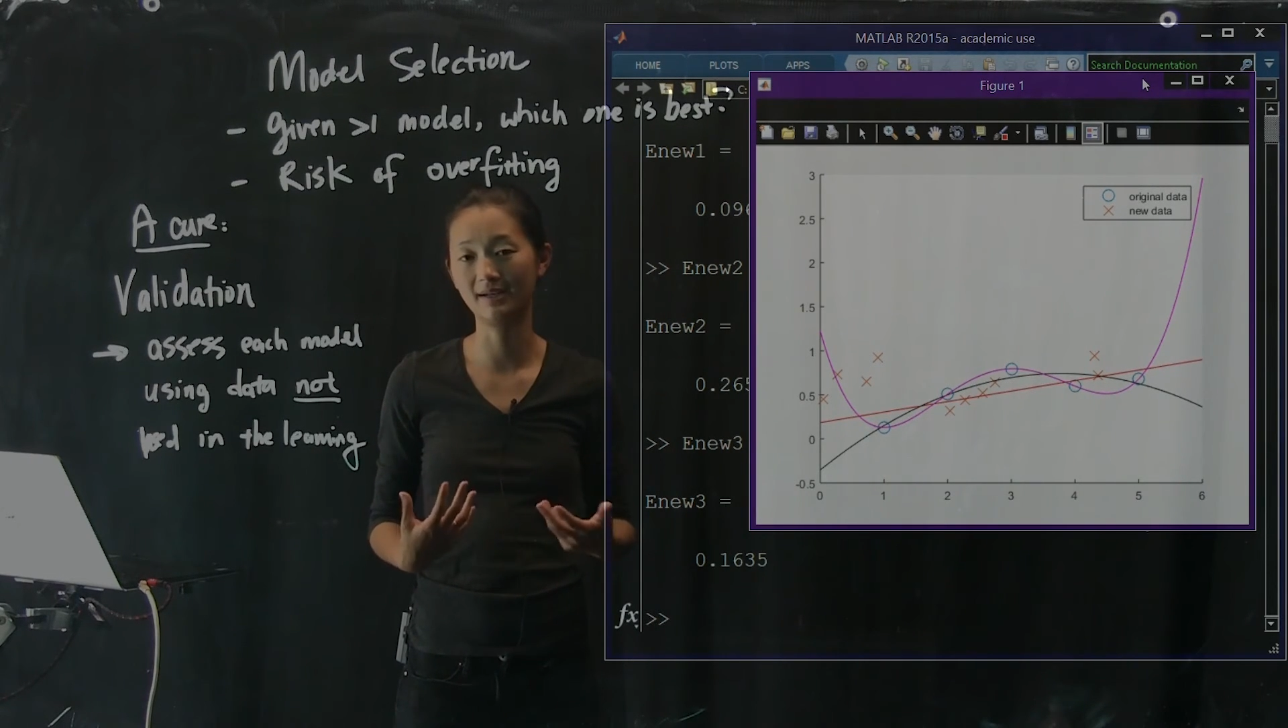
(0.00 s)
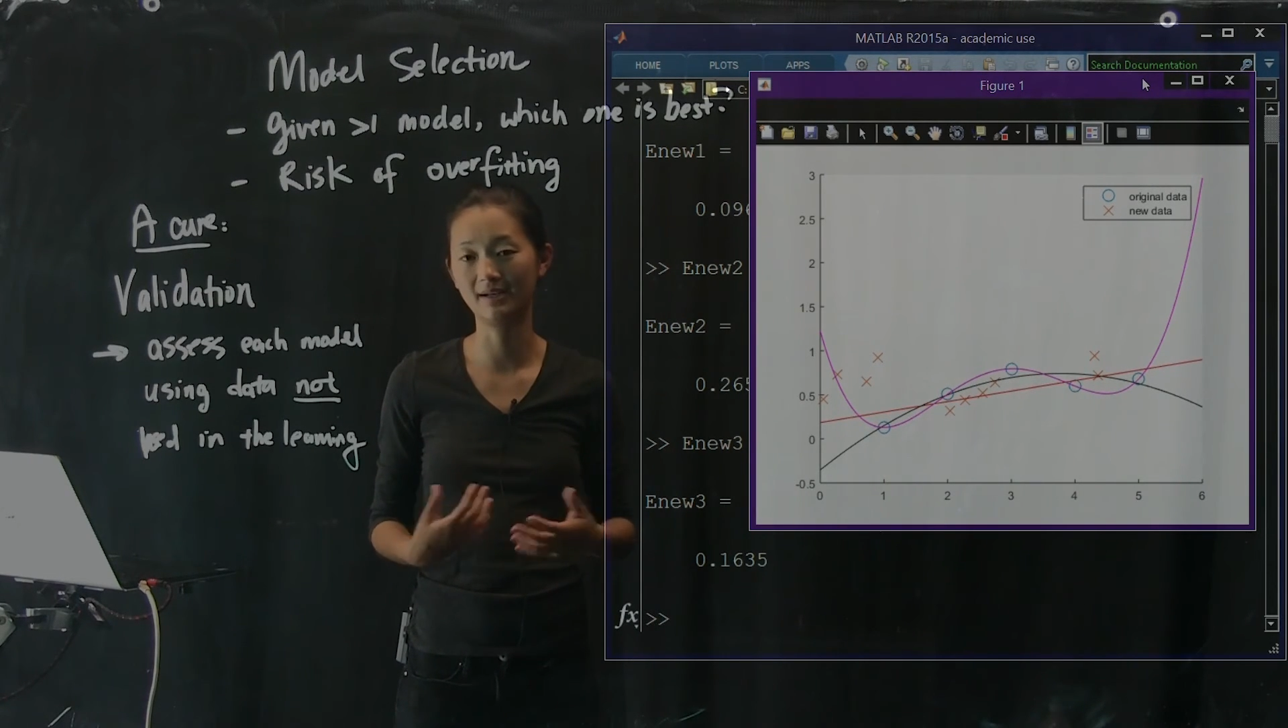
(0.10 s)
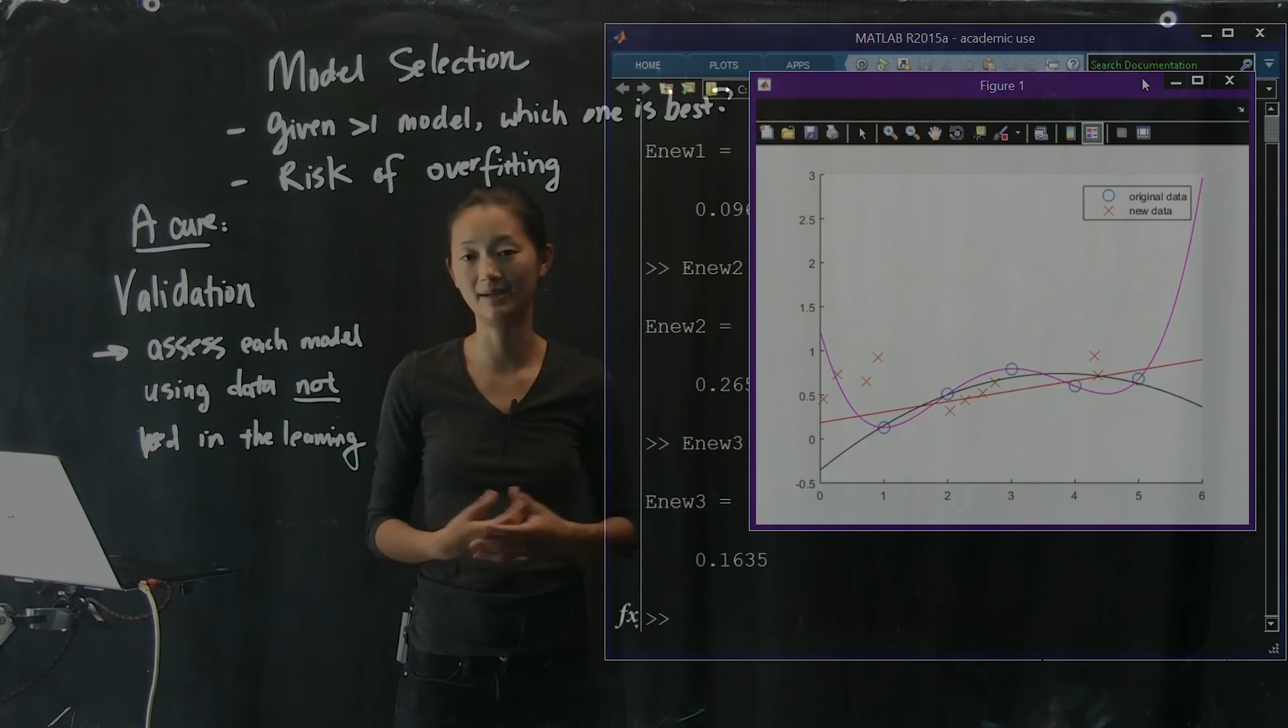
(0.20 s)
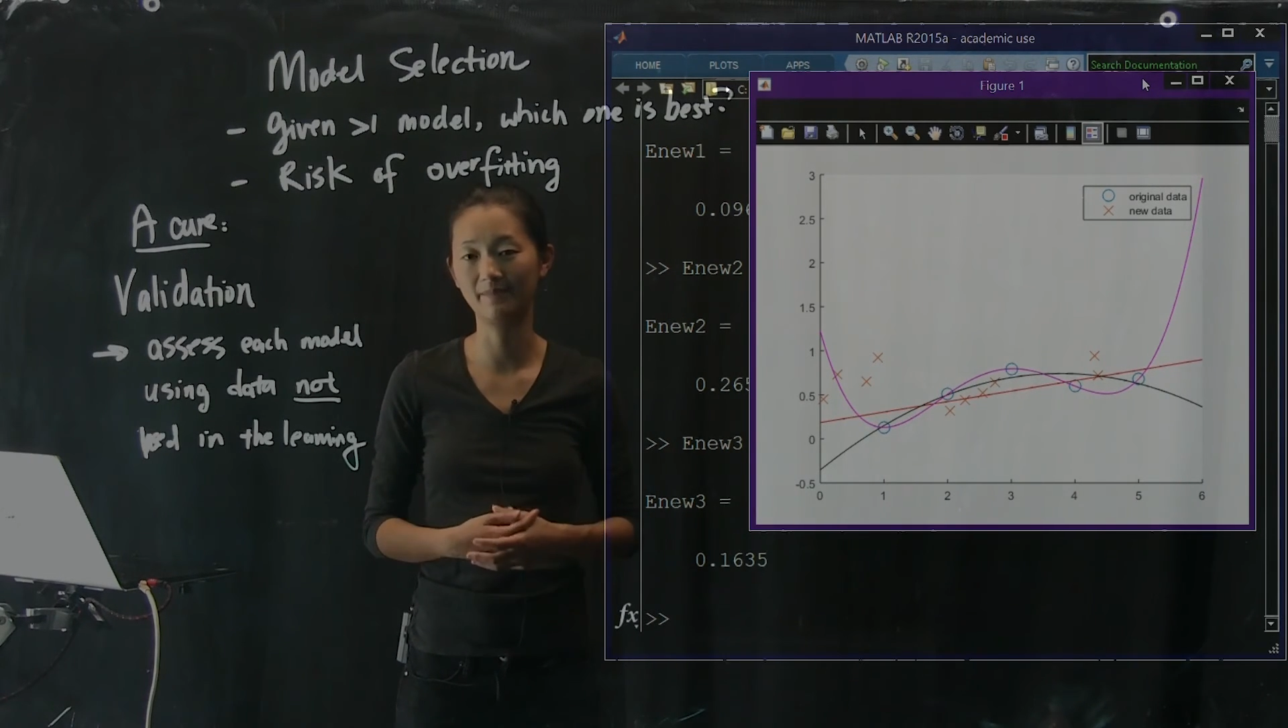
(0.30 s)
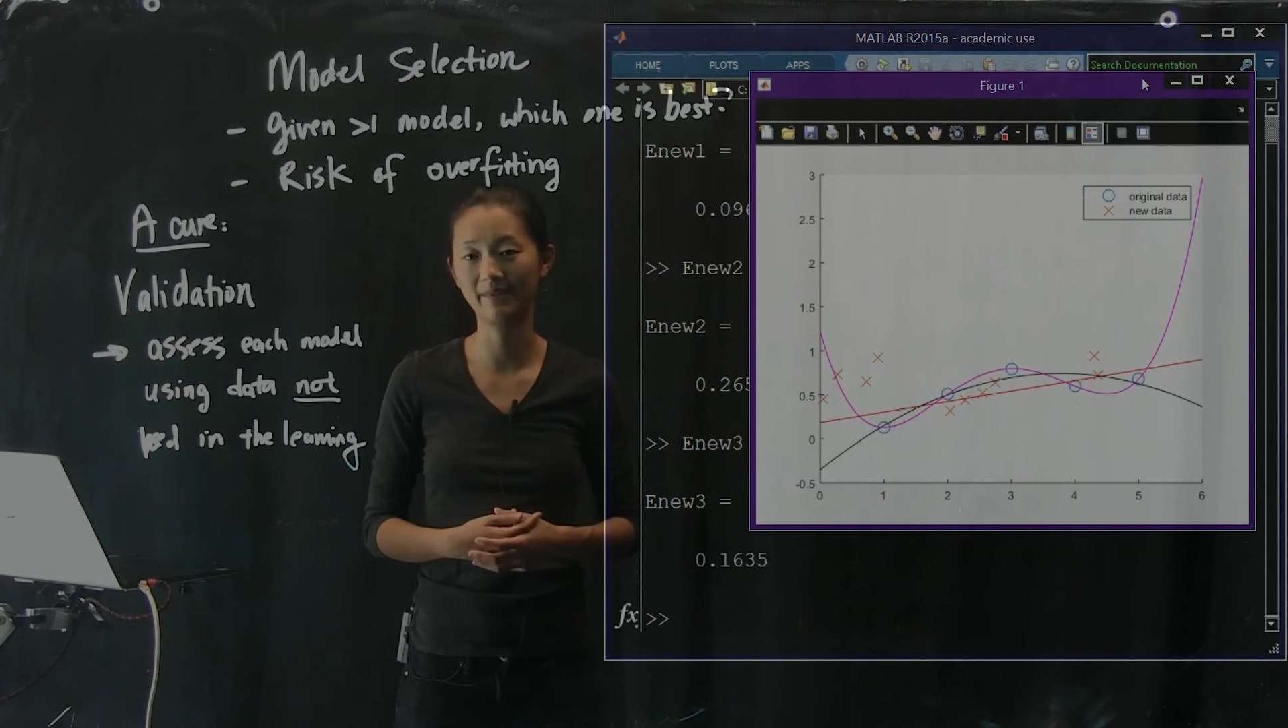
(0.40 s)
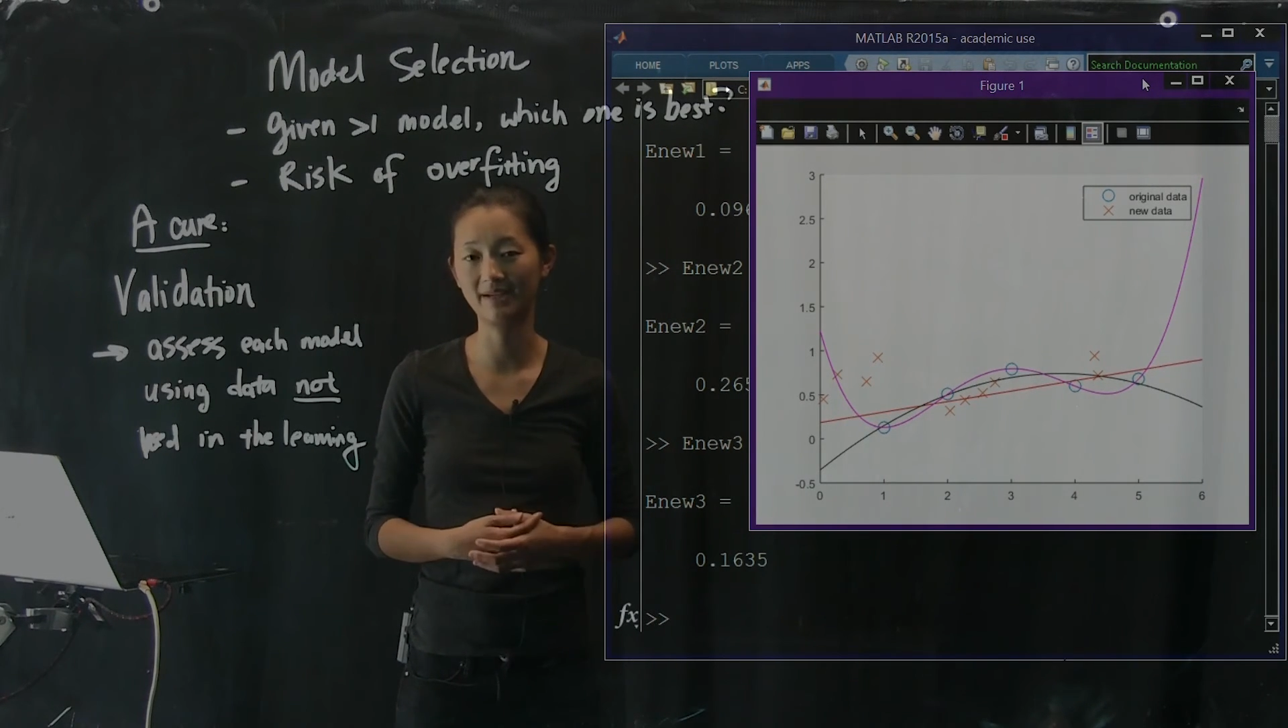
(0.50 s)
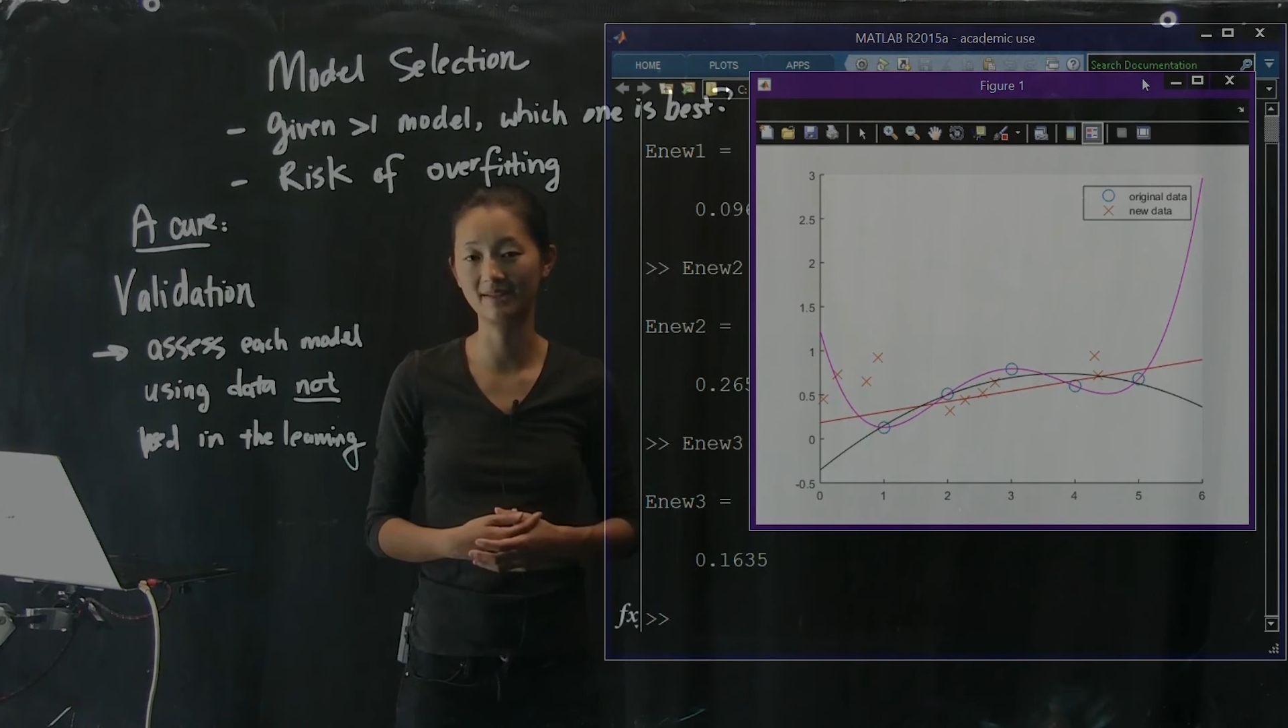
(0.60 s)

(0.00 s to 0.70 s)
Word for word: um, that is